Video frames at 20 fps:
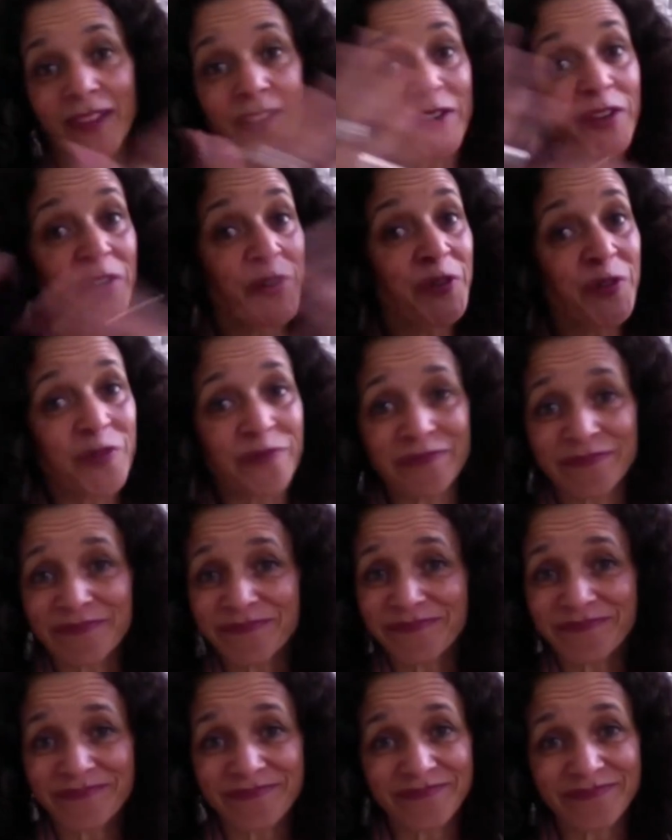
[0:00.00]
No.
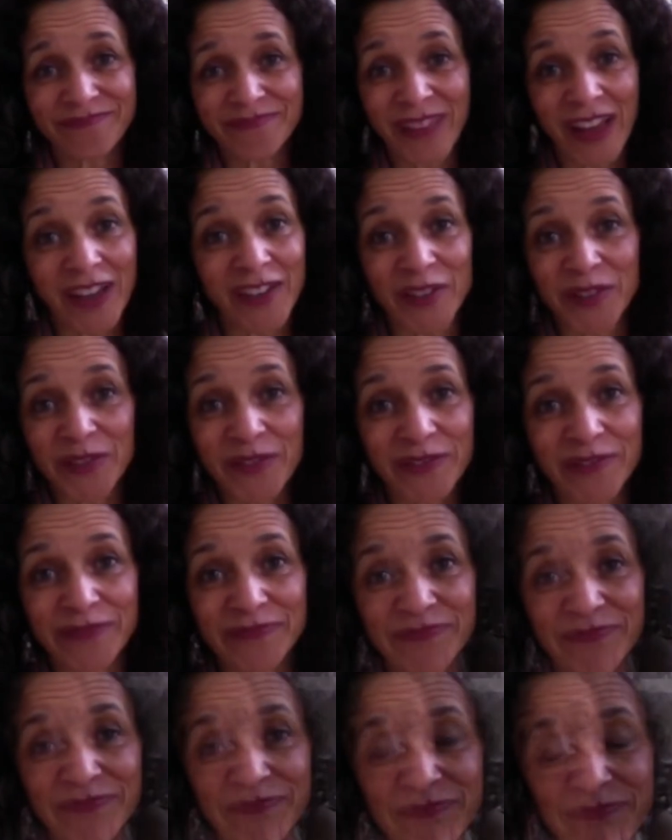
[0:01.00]
I don't.
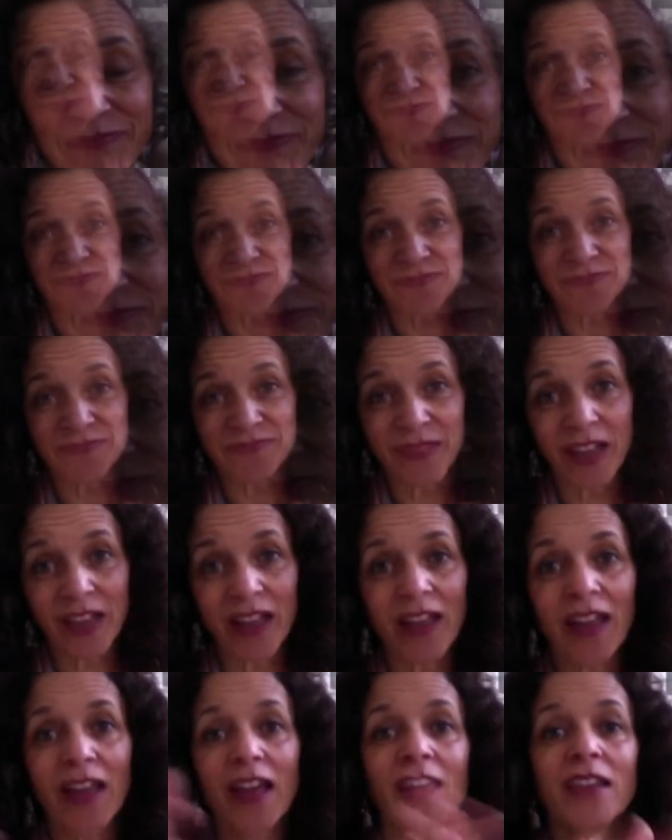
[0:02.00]

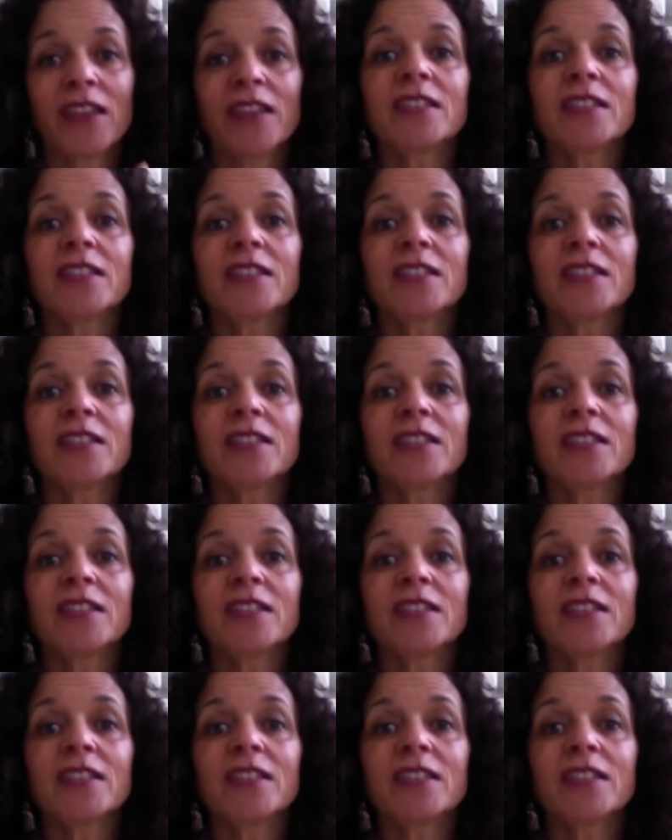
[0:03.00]
And